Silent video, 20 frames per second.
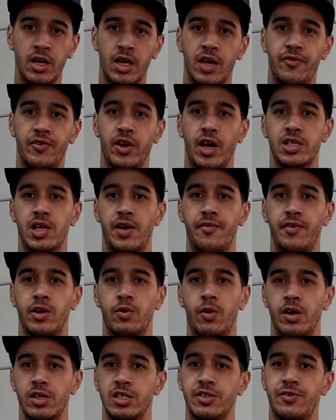If you guys have any
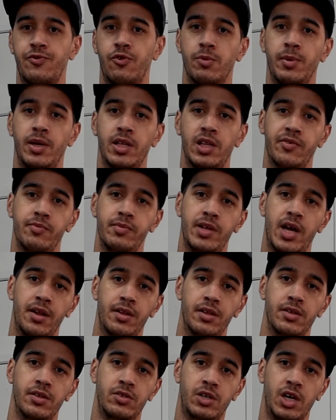questions for me, leave them down
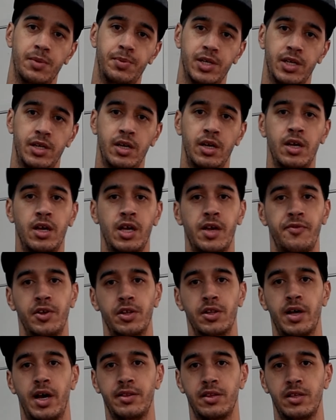in the description. If
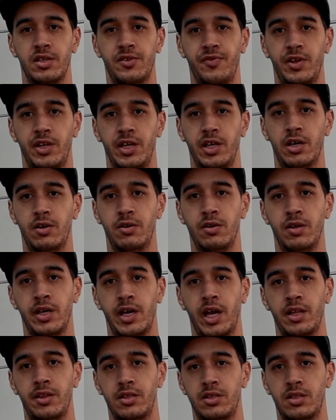you like this video,
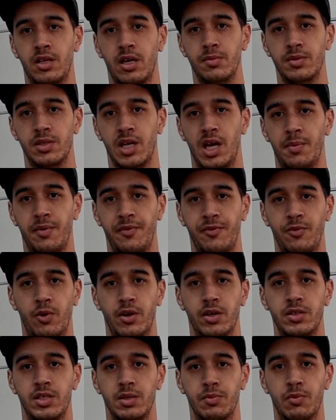hit the thumbs up. If you
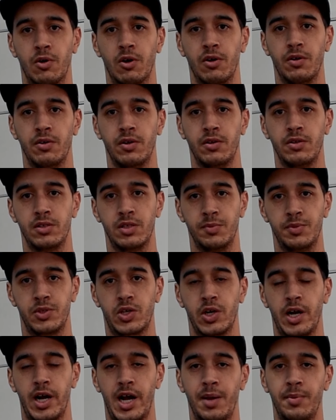want to see more,
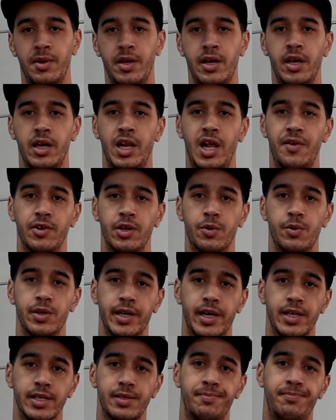subscribe. And have a good one,
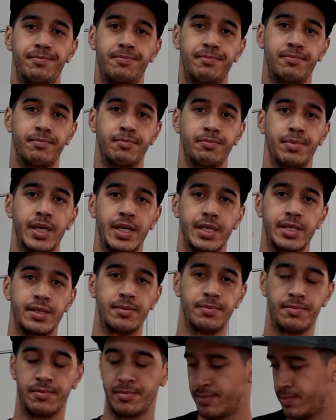guys. Peace.